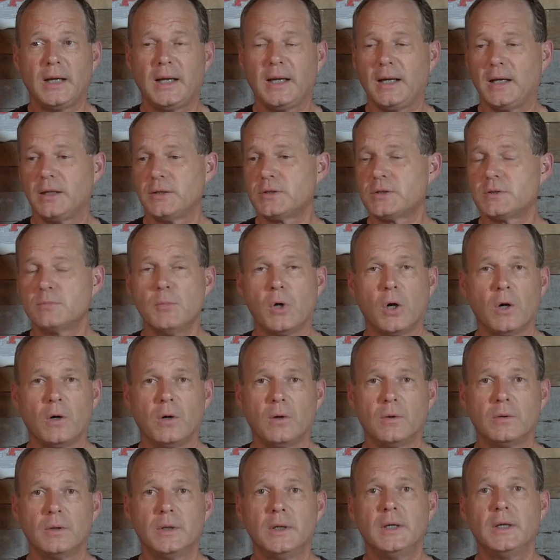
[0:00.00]
and
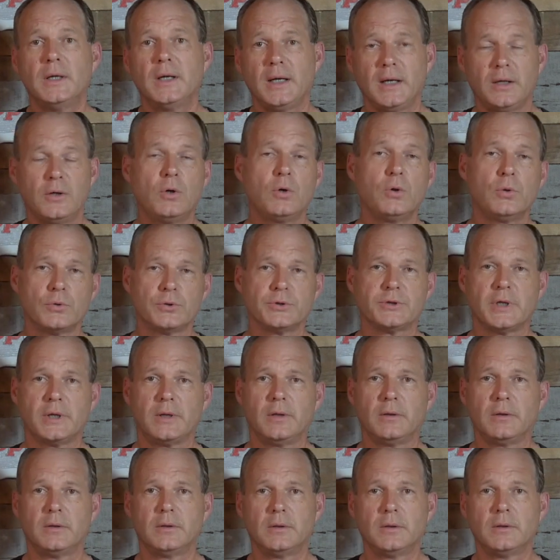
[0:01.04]
small and holes that
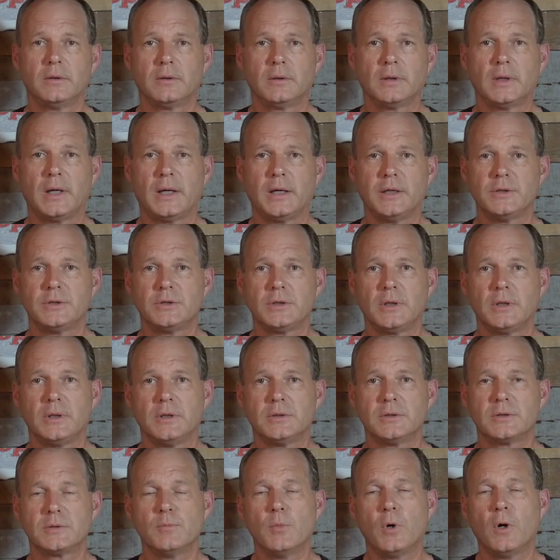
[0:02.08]
are large
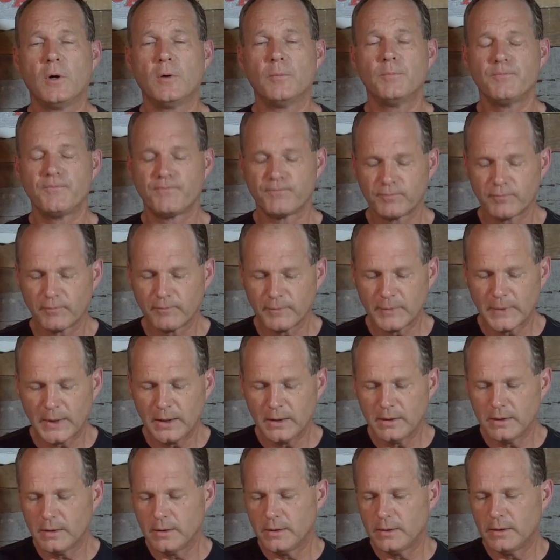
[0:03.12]
and small.
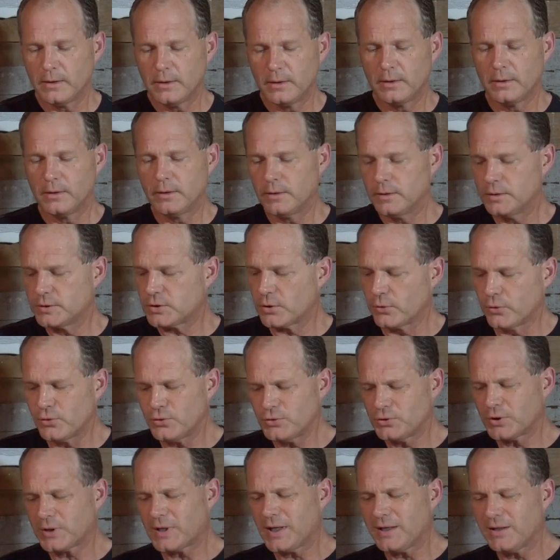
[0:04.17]
So
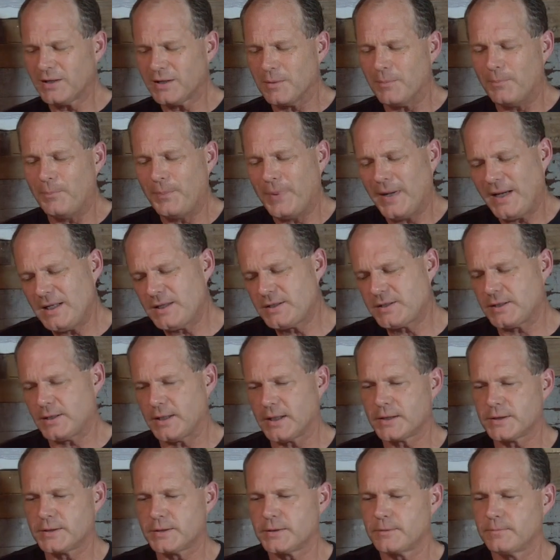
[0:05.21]
those are kind of the
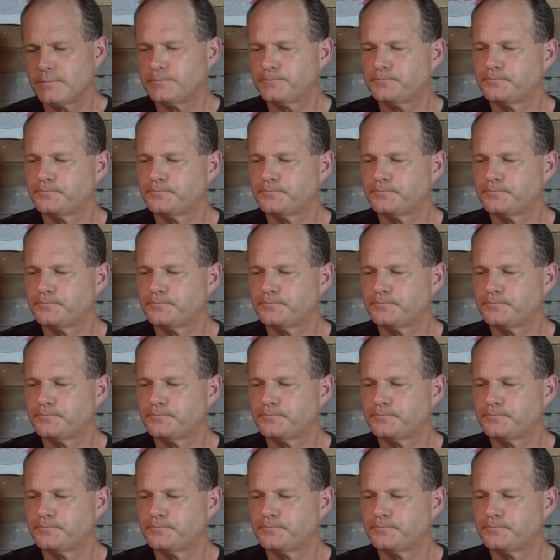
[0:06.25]
basics.